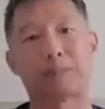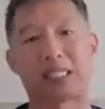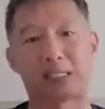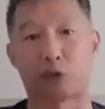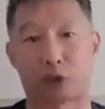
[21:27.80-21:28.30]
with the
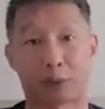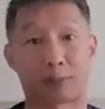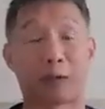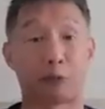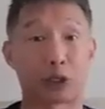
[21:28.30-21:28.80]
biggest
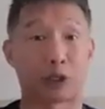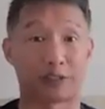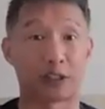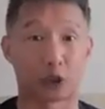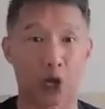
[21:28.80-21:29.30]
fluorspar
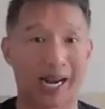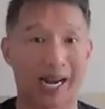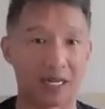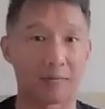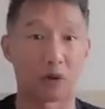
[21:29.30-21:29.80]
reserves is
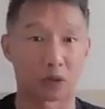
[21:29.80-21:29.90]
China,